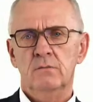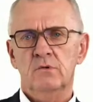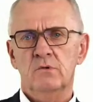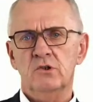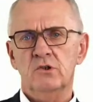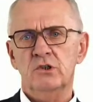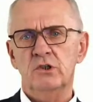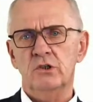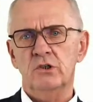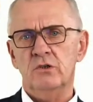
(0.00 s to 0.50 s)

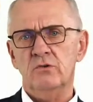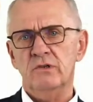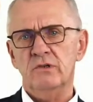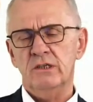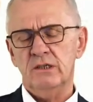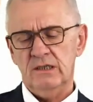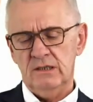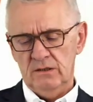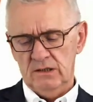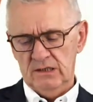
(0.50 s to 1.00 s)
Because, you know,
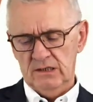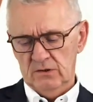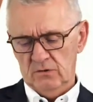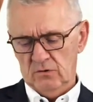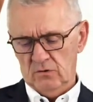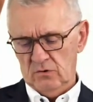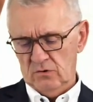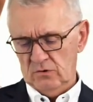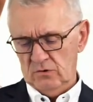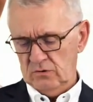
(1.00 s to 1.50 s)
in
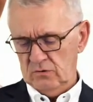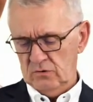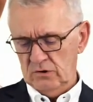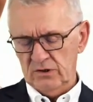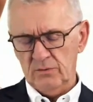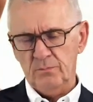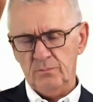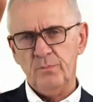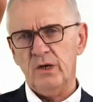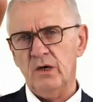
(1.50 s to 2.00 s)

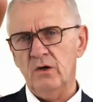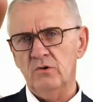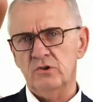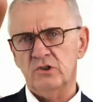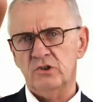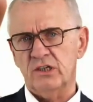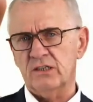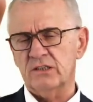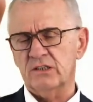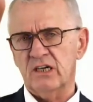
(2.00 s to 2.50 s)
all the
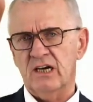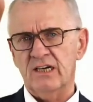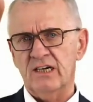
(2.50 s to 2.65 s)
projects